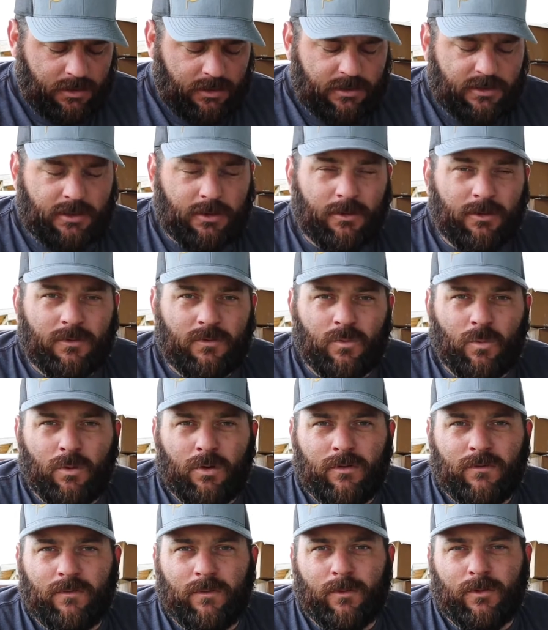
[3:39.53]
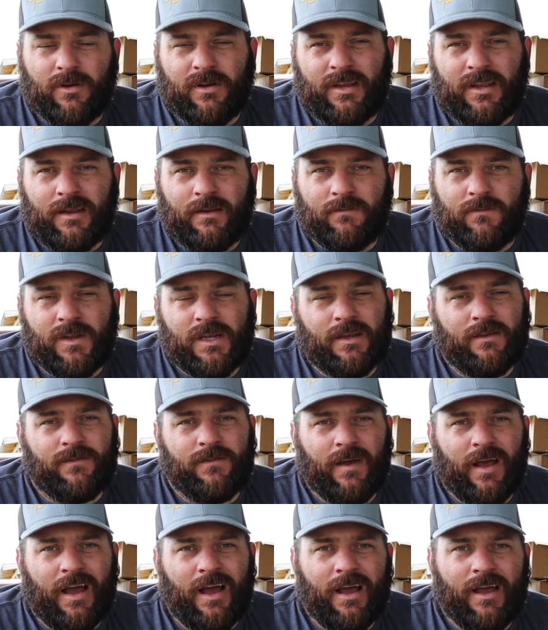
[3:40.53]
so it was
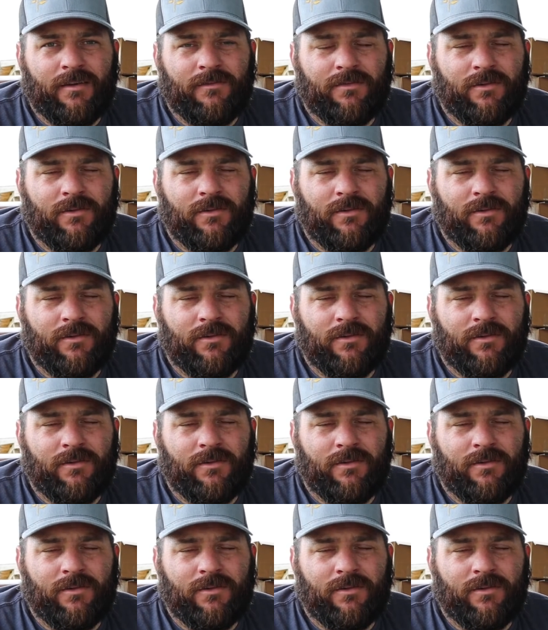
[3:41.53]
$114.55